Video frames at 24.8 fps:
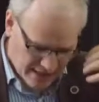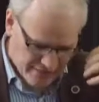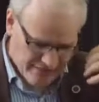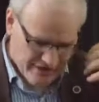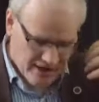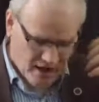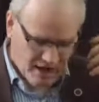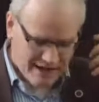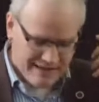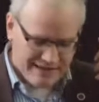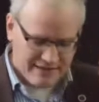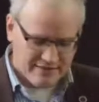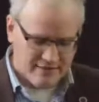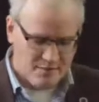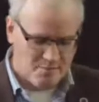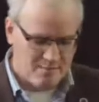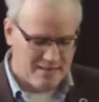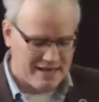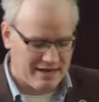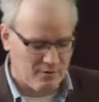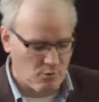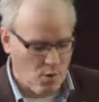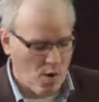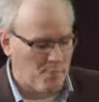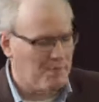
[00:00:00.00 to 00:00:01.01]
The idea that
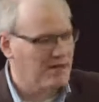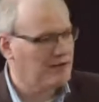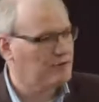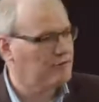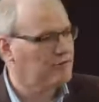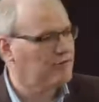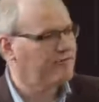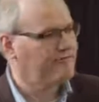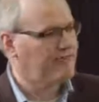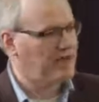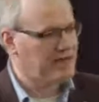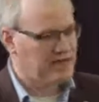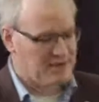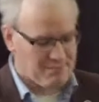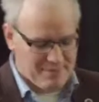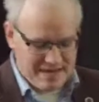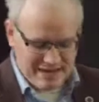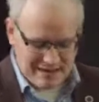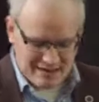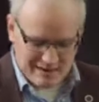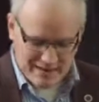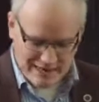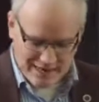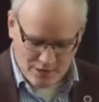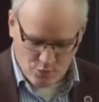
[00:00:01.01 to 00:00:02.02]
men and women are of
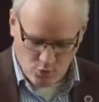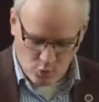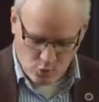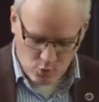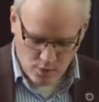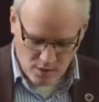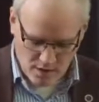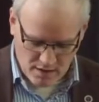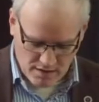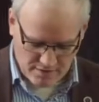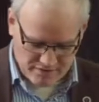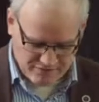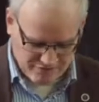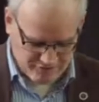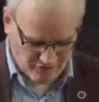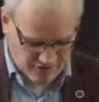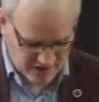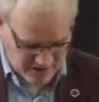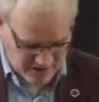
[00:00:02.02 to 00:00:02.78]
fundamentally equal worth